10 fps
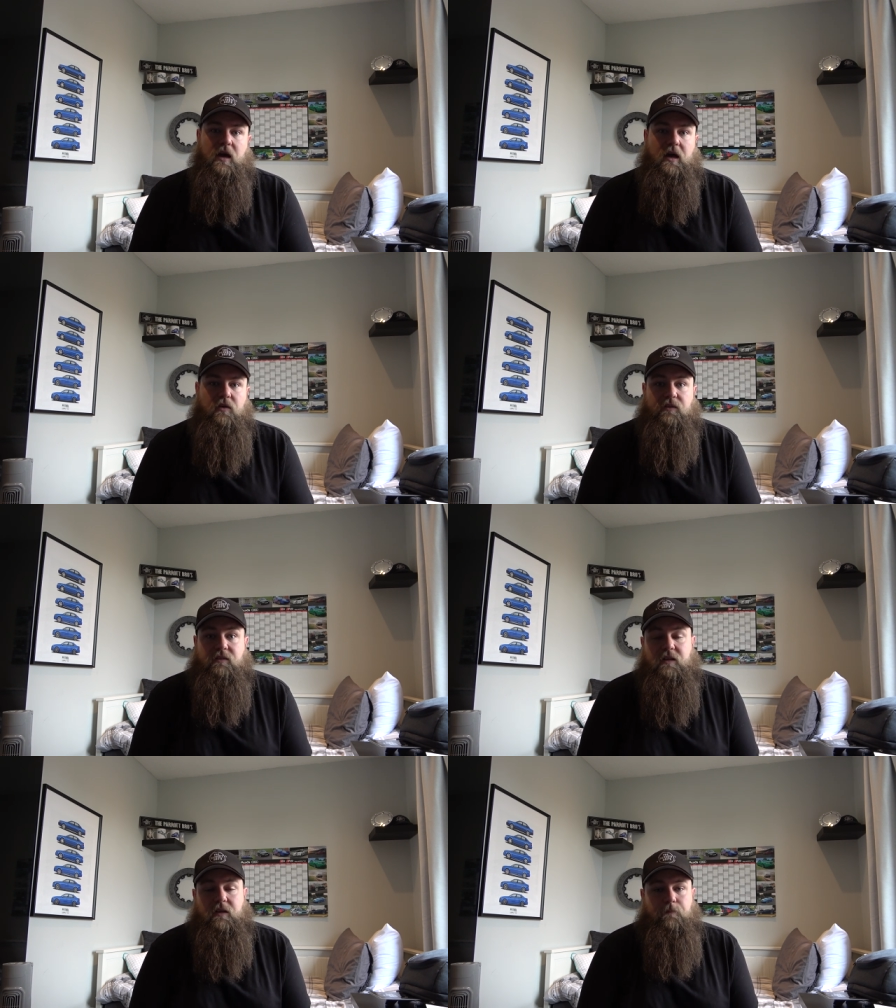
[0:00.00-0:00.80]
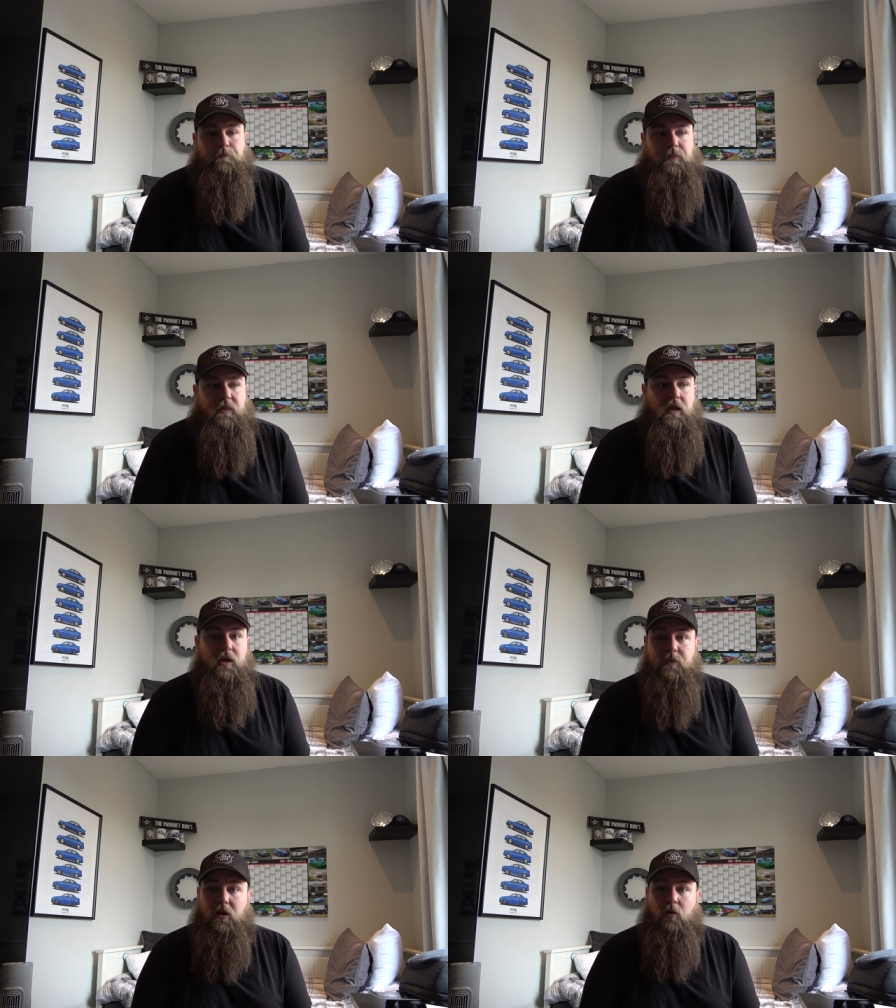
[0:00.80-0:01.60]
And obviously, they're
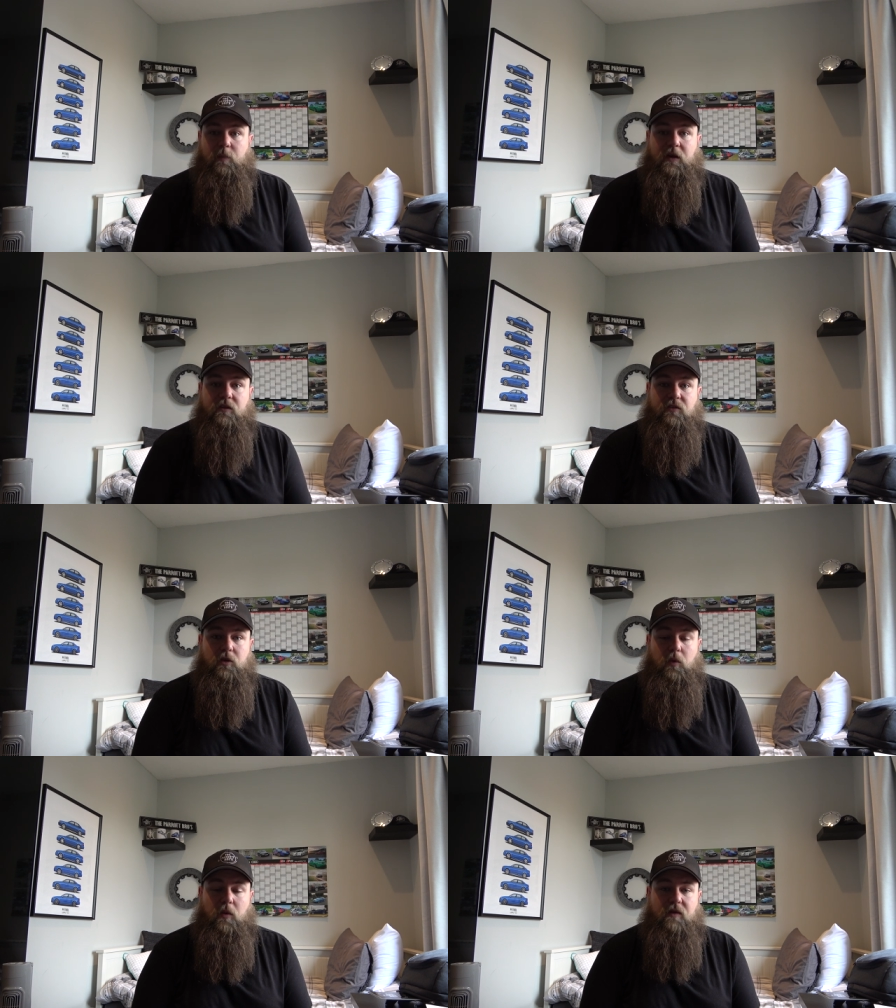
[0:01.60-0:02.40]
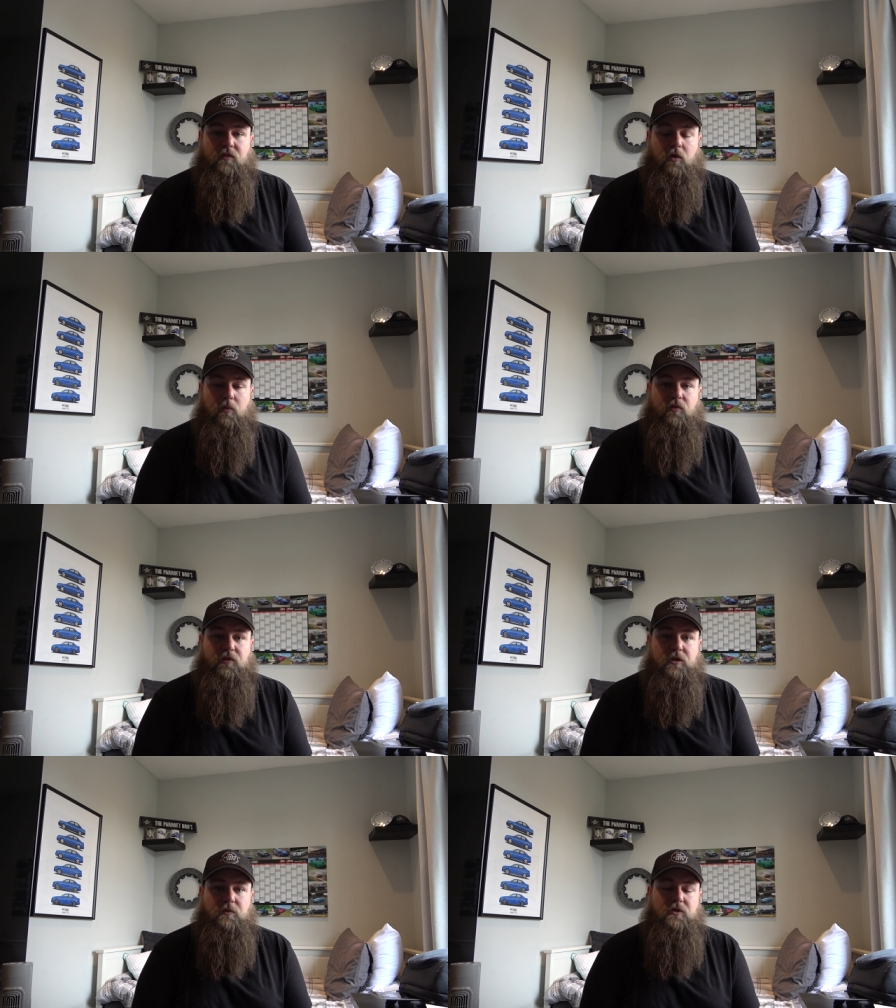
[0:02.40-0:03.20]
going to be a lot bigger, so you will have a lot more
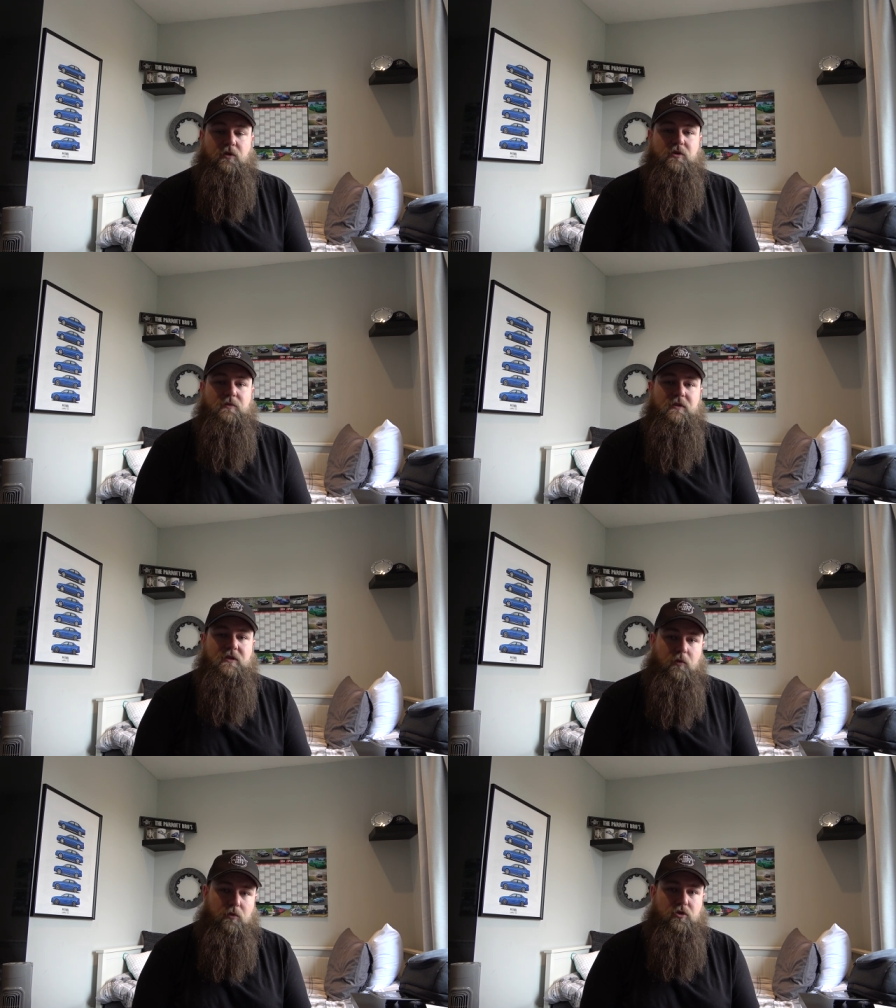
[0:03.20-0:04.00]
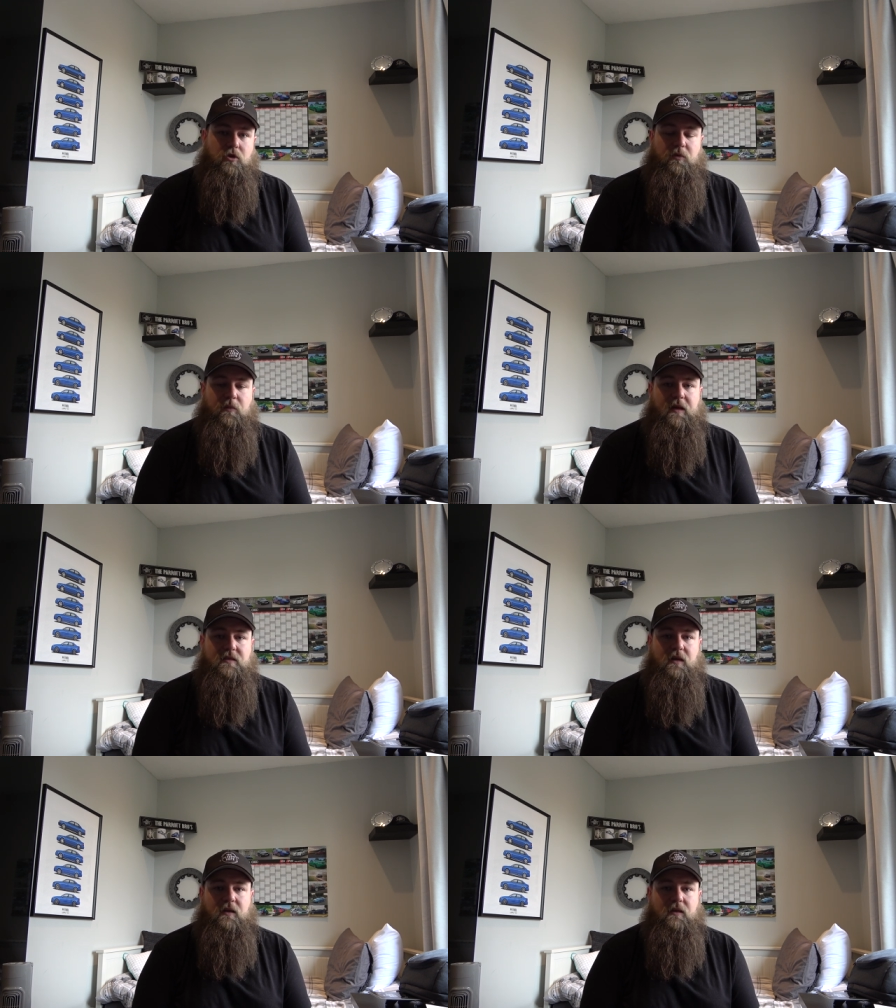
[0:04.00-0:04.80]
friction material, which means it will stop you
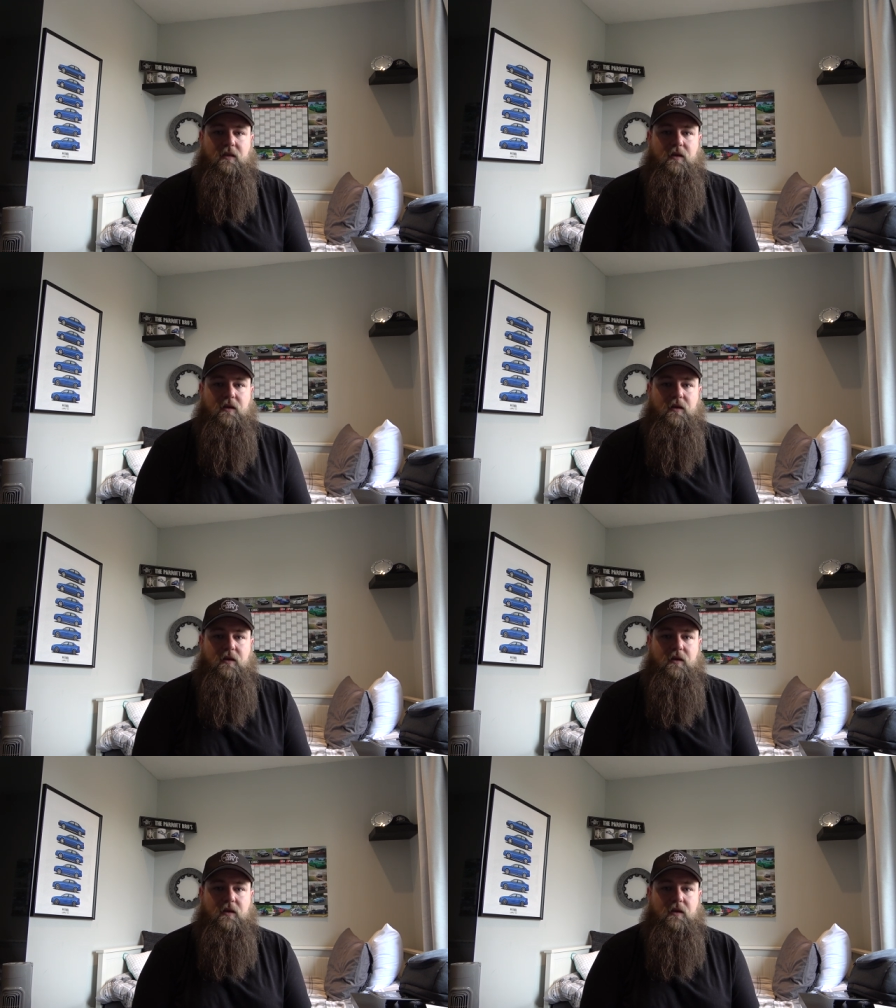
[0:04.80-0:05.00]
better.